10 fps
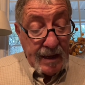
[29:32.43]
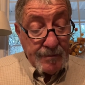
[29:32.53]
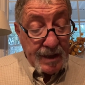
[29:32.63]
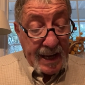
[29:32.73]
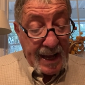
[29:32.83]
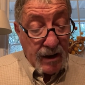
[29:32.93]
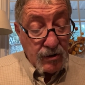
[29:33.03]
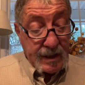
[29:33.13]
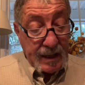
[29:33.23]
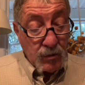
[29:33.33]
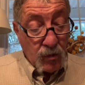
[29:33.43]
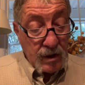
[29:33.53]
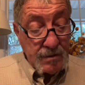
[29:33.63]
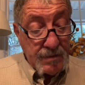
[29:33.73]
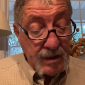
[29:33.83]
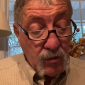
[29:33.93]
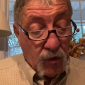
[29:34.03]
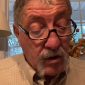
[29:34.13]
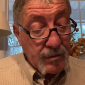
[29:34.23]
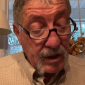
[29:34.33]
But how can one be
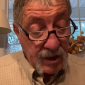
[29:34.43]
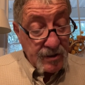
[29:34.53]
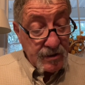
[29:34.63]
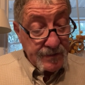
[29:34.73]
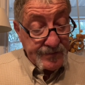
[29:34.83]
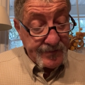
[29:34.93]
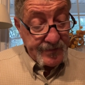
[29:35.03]
warm alone?